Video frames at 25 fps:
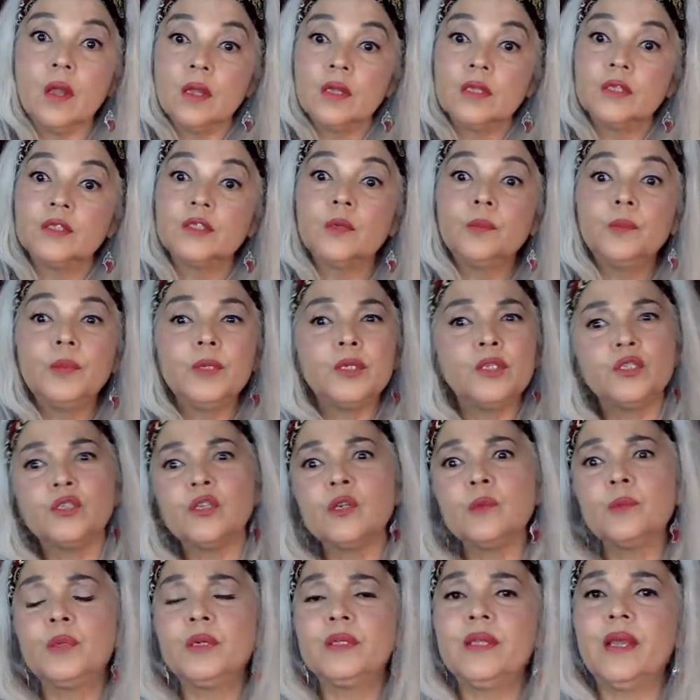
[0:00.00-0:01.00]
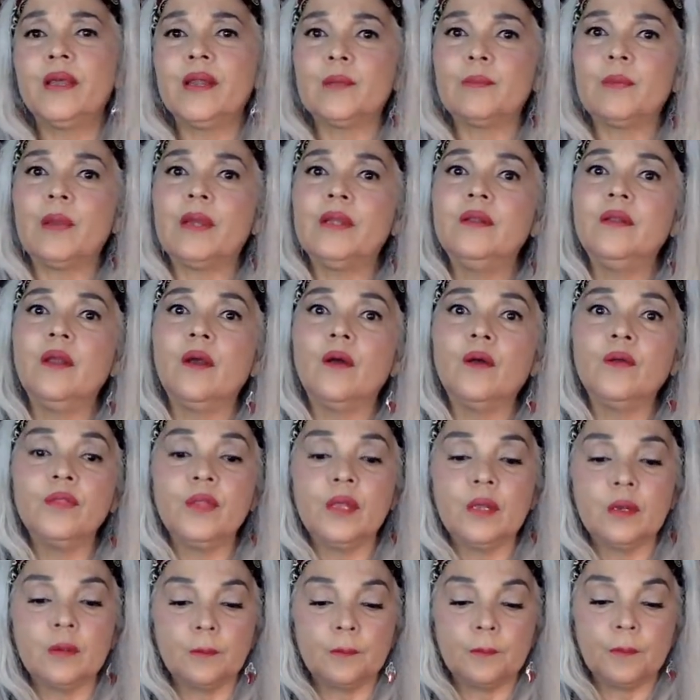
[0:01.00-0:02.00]
So be sure and put that up. I know
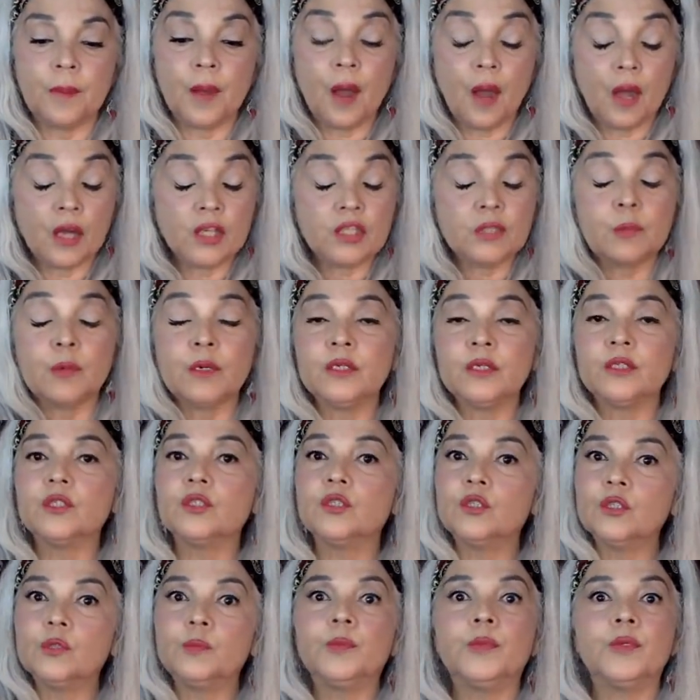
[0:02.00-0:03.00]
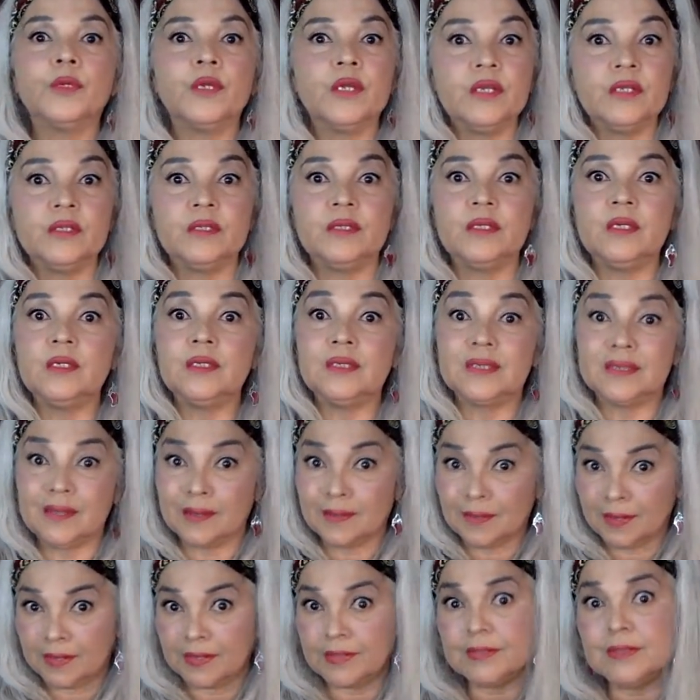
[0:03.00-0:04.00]
that Poshmark is super easy to
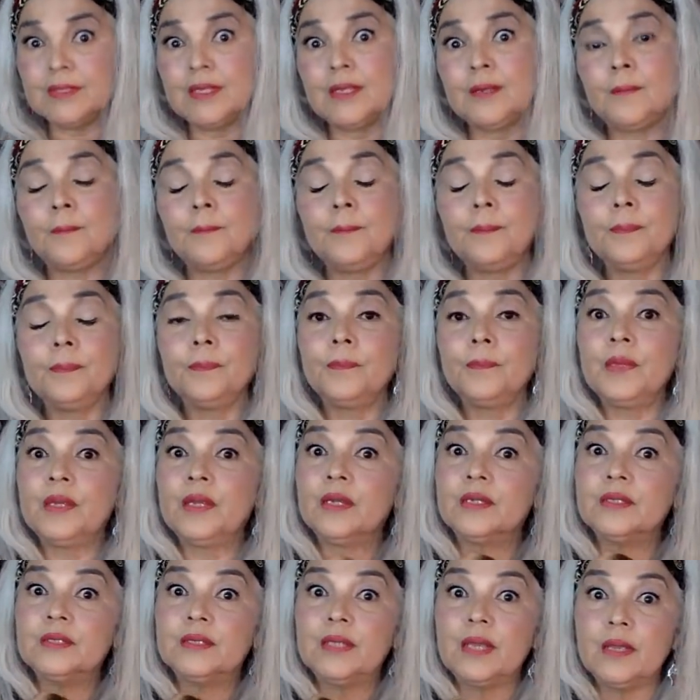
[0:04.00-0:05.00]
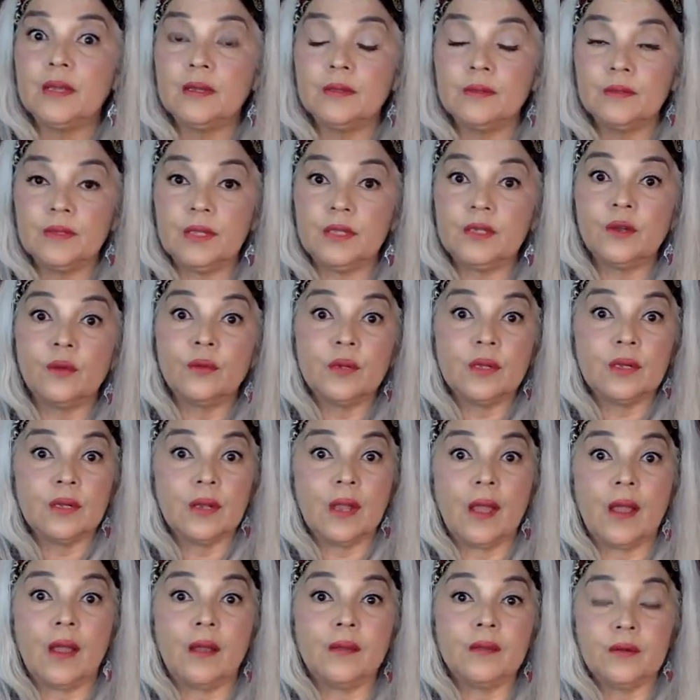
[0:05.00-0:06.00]
get lazy because they, they don't
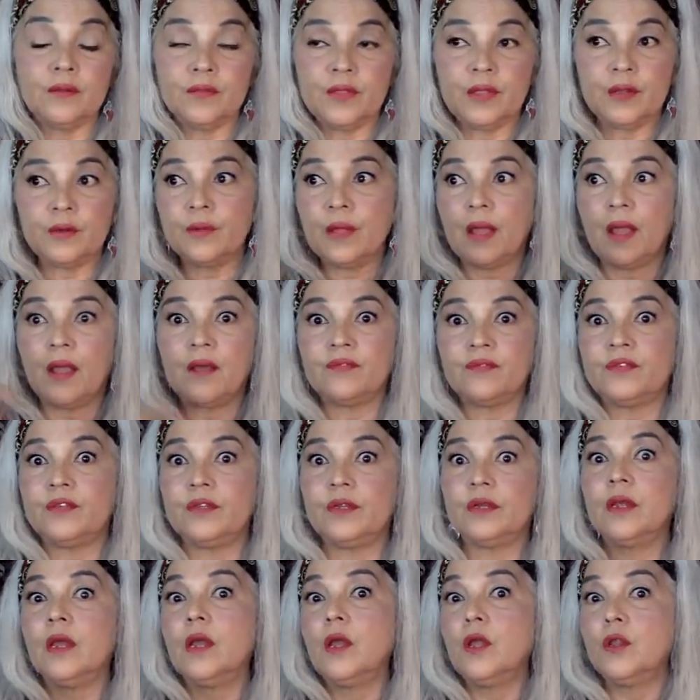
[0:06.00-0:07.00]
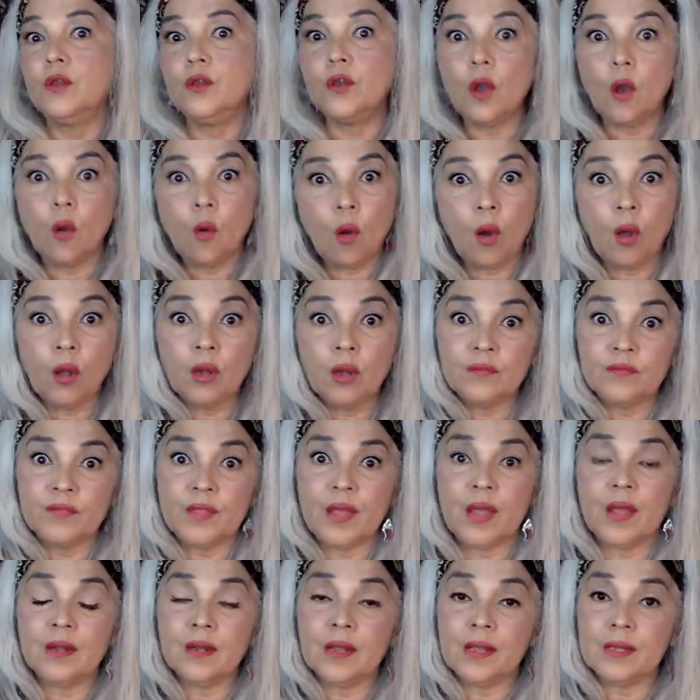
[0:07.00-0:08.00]
allow, you know, they don't have to know all of
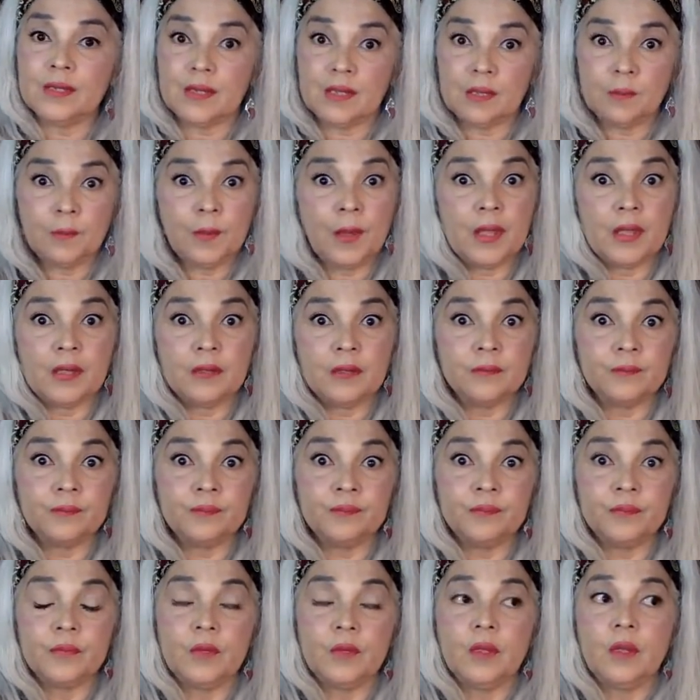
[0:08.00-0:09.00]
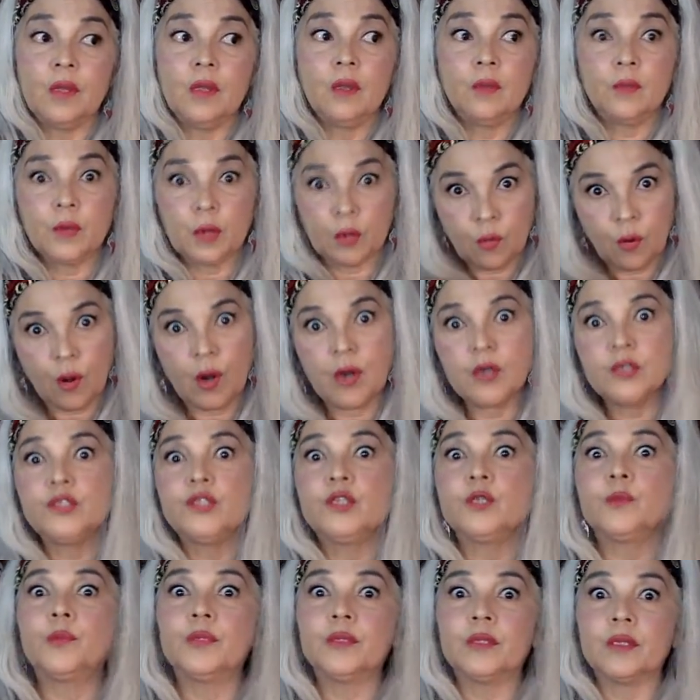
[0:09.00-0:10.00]
that like eBay requires you
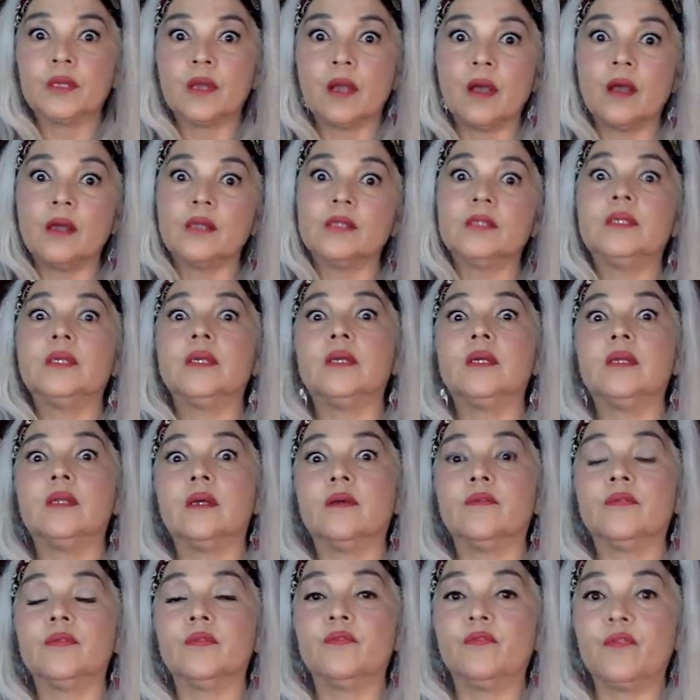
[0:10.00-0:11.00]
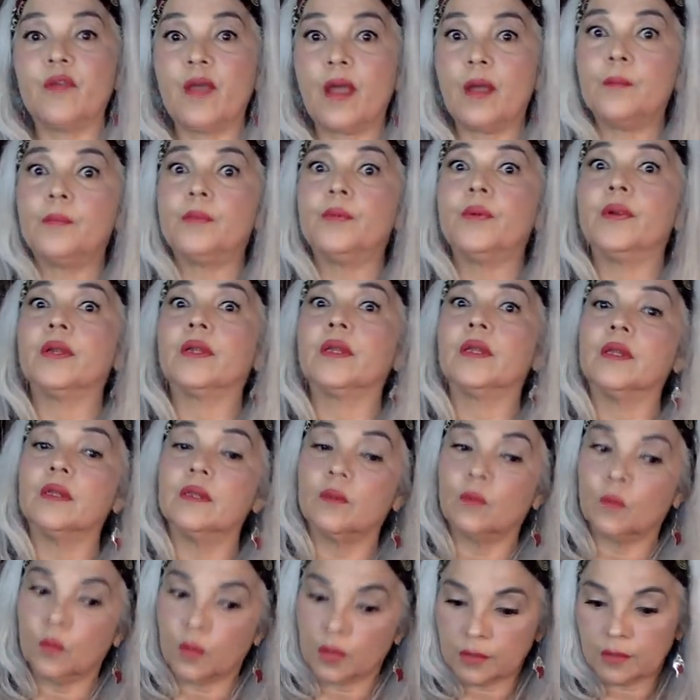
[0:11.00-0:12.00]
to put the content of the fabric
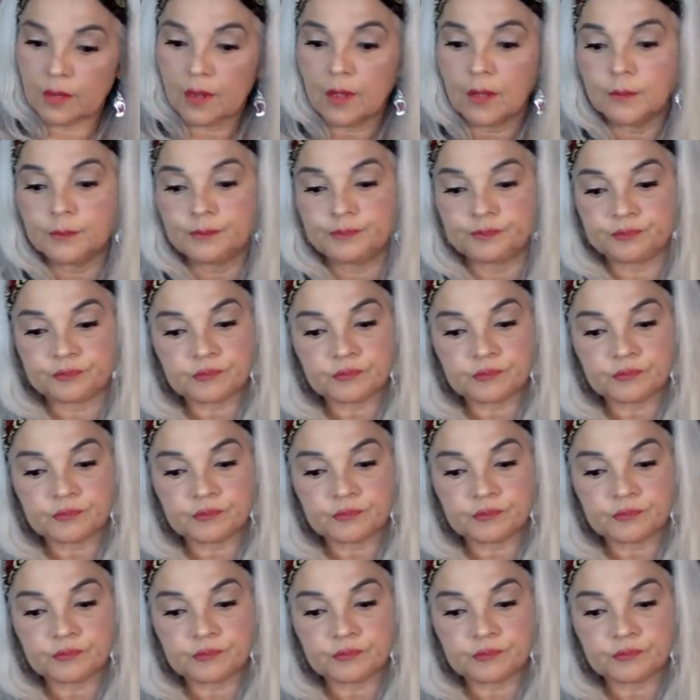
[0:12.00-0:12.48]
and whatnot